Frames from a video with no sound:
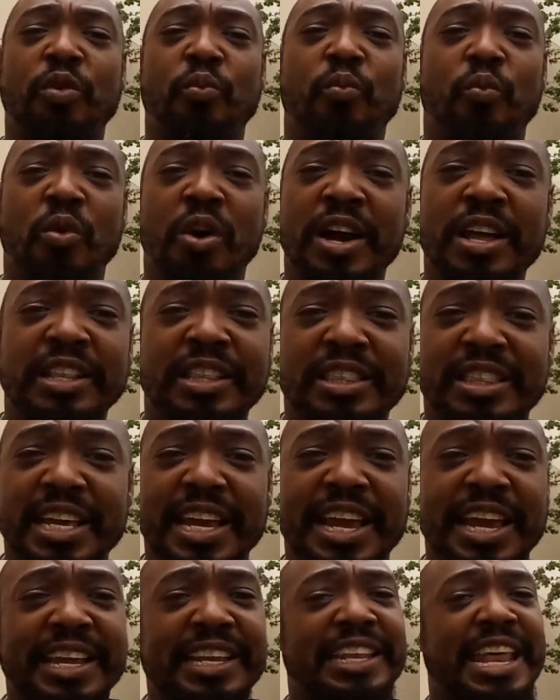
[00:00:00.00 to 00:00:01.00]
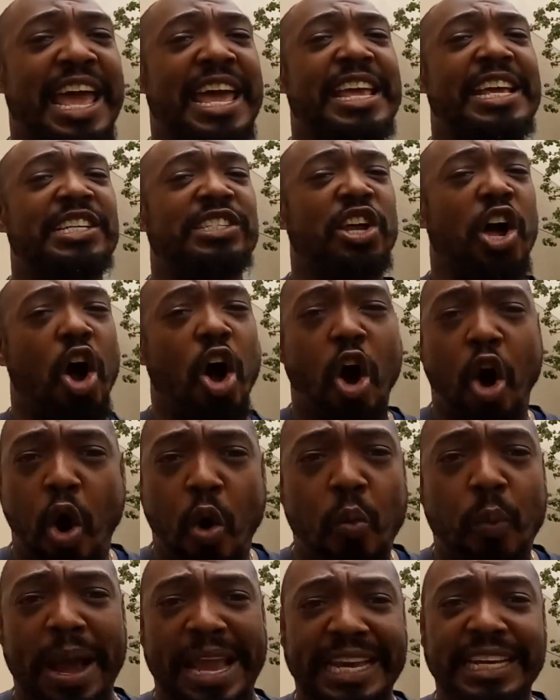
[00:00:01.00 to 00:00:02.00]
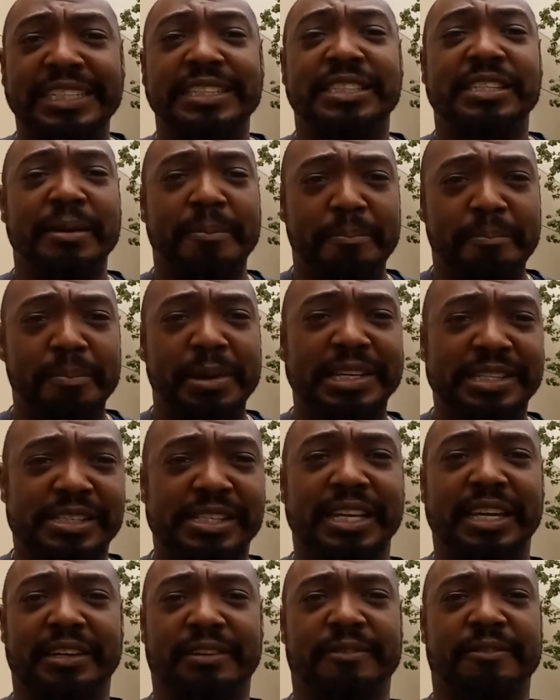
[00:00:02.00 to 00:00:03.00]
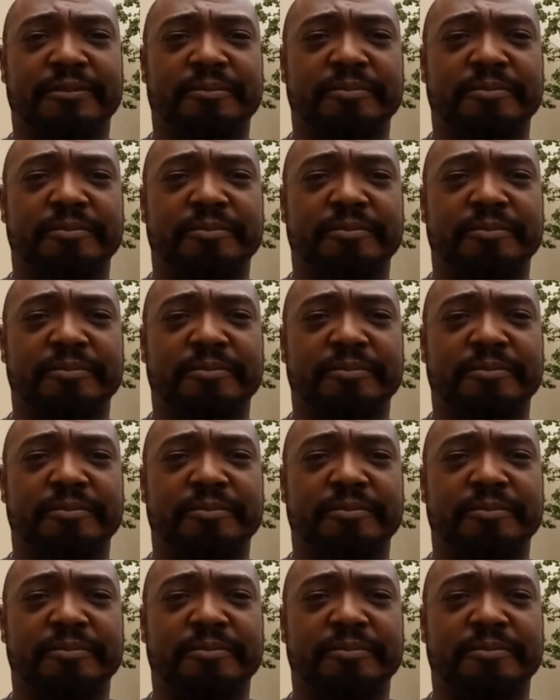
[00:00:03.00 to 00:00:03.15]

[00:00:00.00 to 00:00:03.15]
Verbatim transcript: the one thing that is always missing